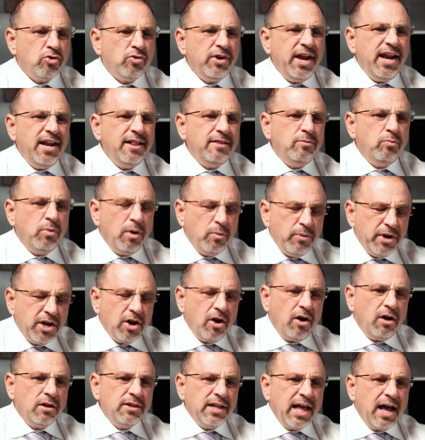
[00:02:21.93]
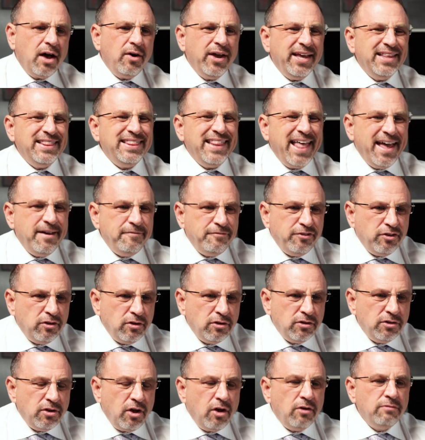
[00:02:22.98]
created what we call now a
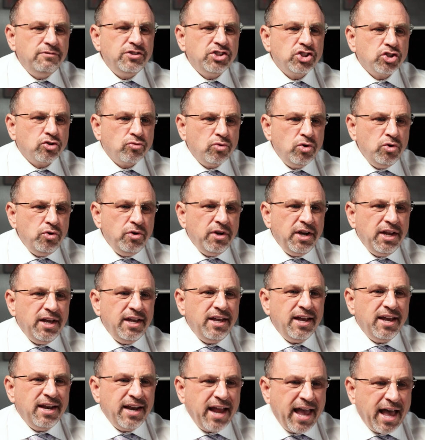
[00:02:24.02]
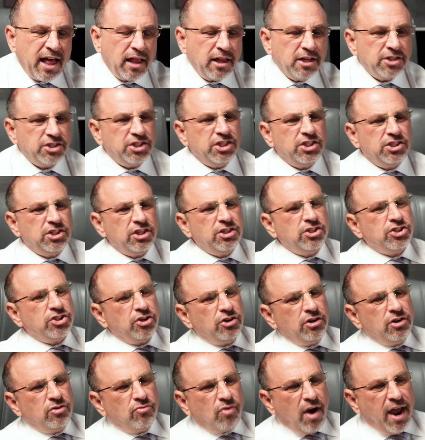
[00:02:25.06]
level of scrutiny analysis.
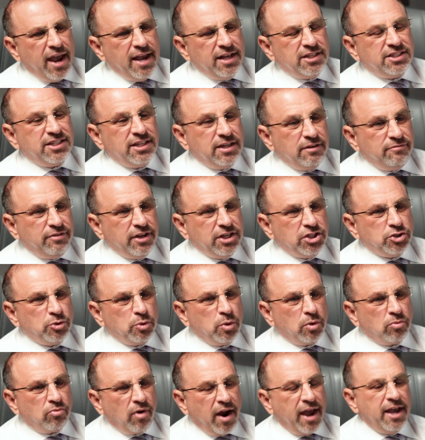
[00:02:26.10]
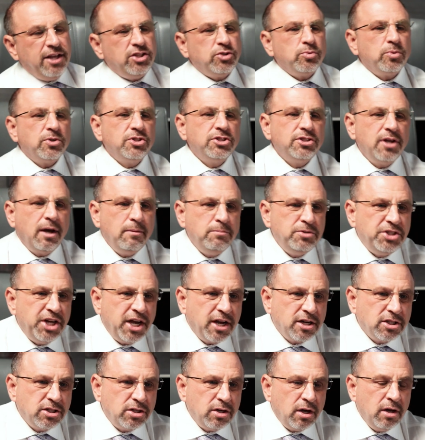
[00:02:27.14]
Certain rights, individual rights, were
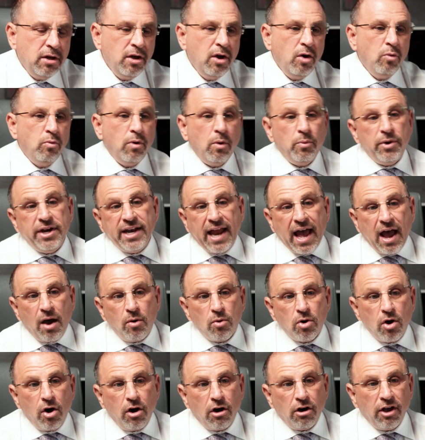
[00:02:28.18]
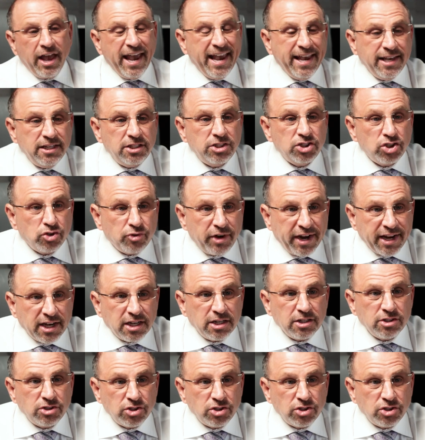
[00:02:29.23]
subject to what we now call a strict